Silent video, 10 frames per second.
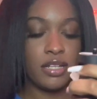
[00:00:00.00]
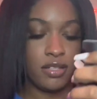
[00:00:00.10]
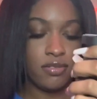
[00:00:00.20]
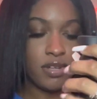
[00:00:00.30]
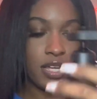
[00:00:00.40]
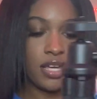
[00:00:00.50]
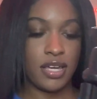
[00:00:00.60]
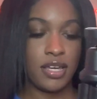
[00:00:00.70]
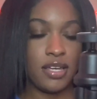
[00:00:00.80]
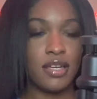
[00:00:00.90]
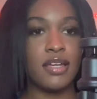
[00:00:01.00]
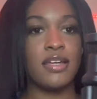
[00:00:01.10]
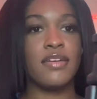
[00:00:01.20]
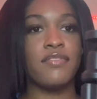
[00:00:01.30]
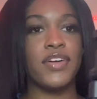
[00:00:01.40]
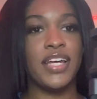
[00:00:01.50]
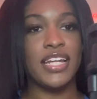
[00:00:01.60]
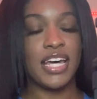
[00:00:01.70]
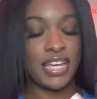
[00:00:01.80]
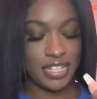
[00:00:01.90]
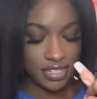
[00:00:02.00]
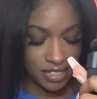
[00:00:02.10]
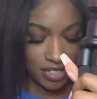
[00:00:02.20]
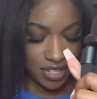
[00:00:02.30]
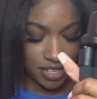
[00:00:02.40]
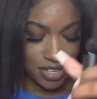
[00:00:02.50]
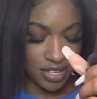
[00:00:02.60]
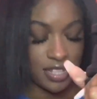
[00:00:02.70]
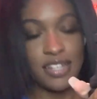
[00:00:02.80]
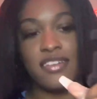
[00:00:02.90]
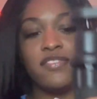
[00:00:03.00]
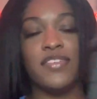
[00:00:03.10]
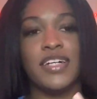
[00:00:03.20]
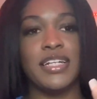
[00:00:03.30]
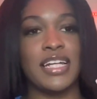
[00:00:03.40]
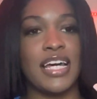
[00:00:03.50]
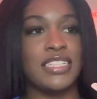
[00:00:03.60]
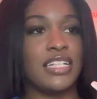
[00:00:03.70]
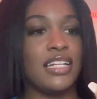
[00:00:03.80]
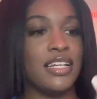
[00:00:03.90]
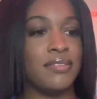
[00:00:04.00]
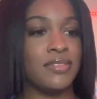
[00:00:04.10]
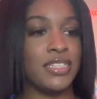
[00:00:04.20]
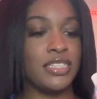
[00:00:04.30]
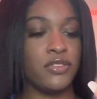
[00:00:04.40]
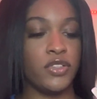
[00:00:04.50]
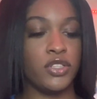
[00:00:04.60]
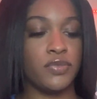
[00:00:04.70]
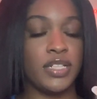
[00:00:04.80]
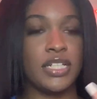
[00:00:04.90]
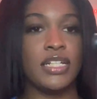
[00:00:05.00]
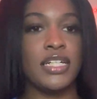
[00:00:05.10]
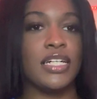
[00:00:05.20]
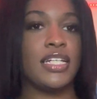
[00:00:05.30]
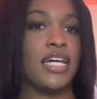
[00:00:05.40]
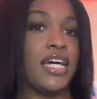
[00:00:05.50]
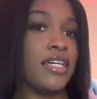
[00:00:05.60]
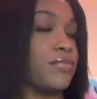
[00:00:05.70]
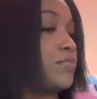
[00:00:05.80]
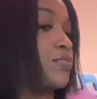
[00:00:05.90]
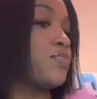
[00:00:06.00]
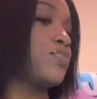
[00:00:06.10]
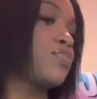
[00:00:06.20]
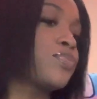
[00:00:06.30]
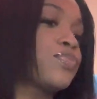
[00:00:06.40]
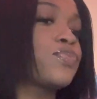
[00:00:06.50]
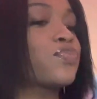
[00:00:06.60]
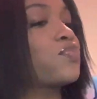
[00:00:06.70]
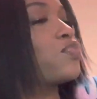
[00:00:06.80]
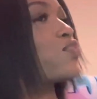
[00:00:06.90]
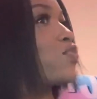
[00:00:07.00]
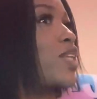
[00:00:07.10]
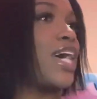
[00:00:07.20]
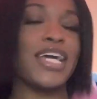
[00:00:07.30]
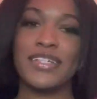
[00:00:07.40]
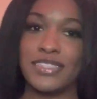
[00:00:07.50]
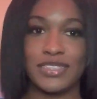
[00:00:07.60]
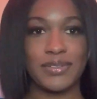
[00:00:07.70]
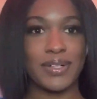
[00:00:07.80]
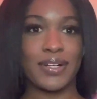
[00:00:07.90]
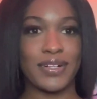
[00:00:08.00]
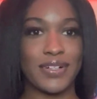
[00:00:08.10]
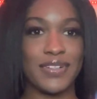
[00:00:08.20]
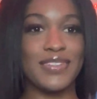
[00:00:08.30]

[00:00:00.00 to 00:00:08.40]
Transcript: Okay, very nice. Very nice. I love this. It feels really good. Like, hey, you too, girl.